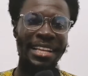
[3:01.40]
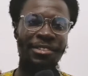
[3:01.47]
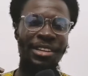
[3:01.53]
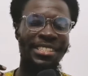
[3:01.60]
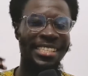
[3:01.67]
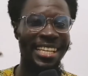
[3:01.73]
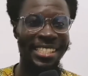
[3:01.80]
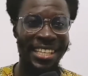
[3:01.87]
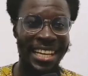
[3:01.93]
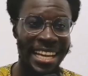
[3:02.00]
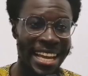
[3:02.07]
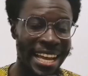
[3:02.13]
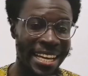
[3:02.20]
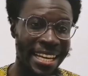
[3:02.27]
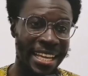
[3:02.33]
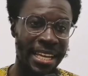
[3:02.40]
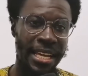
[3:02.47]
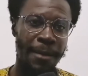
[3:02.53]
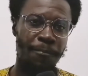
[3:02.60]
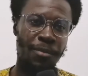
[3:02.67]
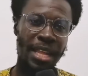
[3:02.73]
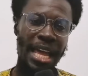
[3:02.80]
just such a day
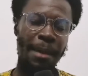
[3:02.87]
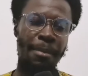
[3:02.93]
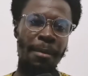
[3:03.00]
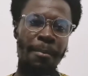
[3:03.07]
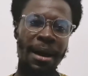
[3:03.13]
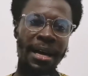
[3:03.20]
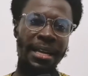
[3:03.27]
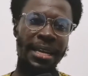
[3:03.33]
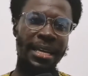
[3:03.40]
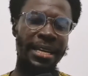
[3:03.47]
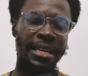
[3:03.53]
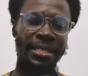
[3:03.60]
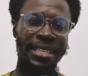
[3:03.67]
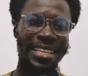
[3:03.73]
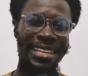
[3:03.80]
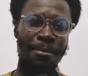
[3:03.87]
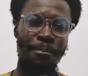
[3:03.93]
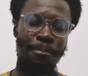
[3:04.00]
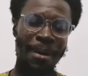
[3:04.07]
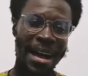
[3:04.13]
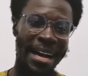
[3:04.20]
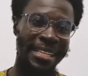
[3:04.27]
but they then
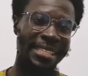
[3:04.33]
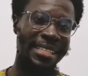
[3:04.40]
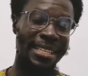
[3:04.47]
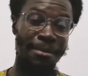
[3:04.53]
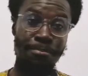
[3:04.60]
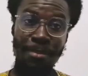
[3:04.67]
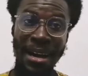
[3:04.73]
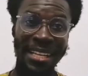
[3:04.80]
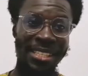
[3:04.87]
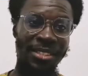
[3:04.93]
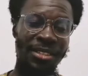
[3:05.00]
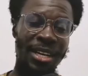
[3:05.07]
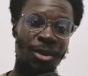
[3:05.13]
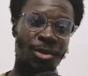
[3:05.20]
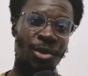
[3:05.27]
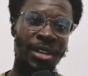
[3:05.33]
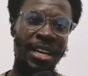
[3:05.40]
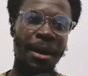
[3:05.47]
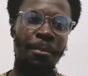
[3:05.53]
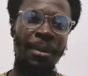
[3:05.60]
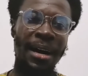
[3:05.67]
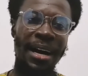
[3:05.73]
impact on the whole here
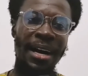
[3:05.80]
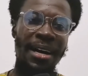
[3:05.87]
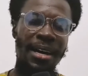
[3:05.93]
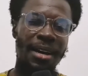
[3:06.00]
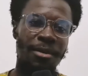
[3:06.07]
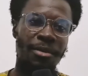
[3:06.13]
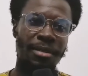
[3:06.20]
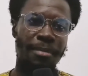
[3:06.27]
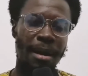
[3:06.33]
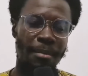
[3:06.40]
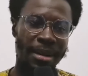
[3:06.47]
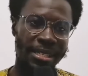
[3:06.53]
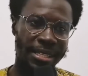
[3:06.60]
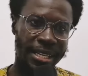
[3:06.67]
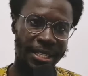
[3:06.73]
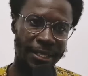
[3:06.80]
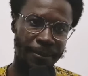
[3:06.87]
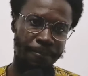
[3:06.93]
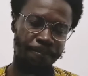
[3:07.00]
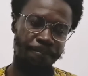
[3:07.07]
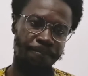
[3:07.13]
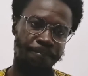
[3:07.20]
part with my message.
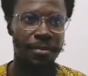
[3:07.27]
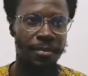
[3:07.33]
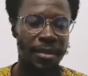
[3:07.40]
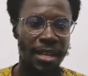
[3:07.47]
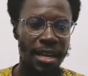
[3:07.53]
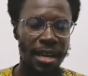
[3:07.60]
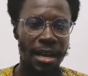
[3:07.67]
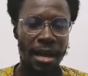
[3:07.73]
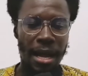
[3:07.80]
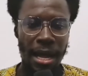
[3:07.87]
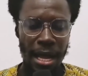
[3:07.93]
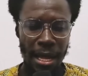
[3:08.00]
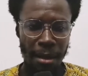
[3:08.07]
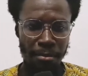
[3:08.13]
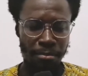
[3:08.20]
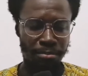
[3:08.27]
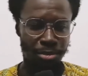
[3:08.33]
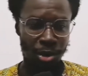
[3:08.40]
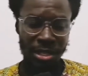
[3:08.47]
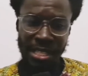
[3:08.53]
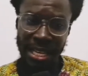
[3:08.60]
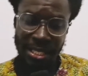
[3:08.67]

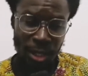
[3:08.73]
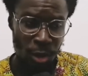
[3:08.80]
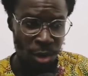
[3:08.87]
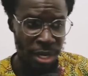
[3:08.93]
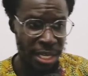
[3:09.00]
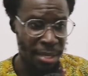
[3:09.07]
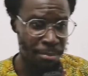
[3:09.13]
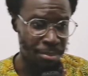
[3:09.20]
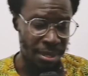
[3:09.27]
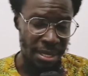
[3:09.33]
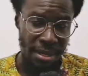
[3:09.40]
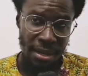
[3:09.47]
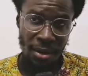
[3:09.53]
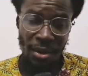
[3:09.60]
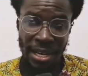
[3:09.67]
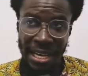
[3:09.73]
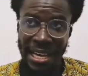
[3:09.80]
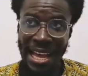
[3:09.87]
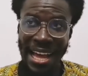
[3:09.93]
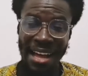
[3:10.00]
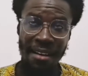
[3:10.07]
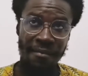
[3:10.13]
Project or EP. Okay,
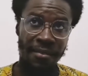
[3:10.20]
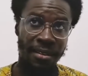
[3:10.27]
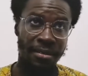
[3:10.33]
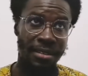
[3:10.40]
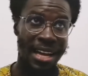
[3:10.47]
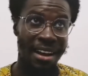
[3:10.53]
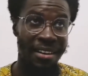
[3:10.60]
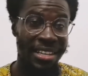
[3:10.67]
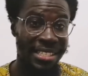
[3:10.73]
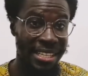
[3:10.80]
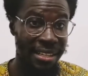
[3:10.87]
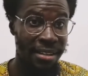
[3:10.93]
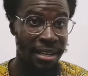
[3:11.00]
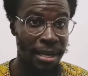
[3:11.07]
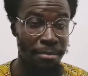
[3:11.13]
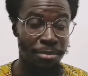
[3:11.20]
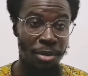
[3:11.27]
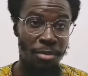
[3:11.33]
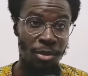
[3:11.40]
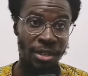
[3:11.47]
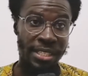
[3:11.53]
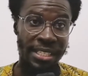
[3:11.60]
I have a current single I'm
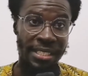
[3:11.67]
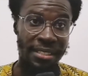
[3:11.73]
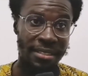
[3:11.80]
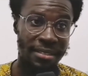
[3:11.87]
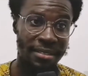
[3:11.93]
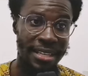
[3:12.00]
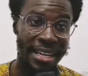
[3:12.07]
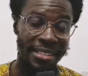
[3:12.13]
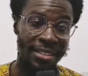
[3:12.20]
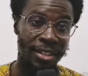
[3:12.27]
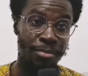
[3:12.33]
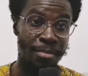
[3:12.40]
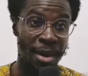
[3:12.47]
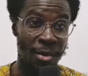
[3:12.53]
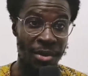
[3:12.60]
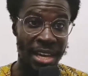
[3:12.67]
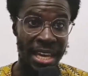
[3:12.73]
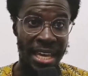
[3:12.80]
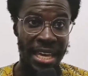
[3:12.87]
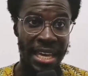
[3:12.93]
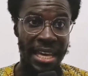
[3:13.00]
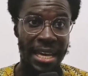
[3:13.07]
promoting titled
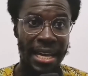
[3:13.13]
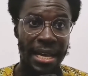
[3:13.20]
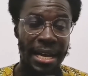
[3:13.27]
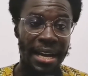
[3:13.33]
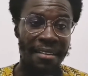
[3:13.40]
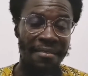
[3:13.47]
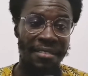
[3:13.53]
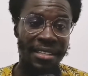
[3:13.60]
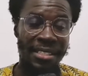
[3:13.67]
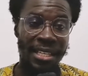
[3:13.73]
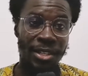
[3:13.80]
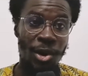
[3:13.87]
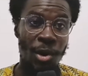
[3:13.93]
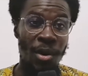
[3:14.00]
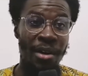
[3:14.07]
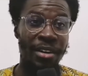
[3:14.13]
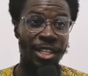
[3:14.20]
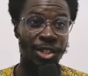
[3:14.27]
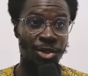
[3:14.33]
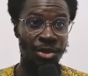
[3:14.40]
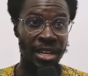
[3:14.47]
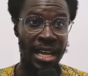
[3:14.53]
Marie. I featured Owari
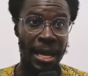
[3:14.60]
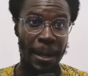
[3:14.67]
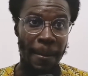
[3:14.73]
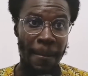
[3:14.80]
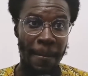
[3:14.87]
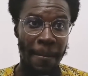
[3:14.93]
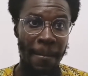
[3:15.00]
Jr.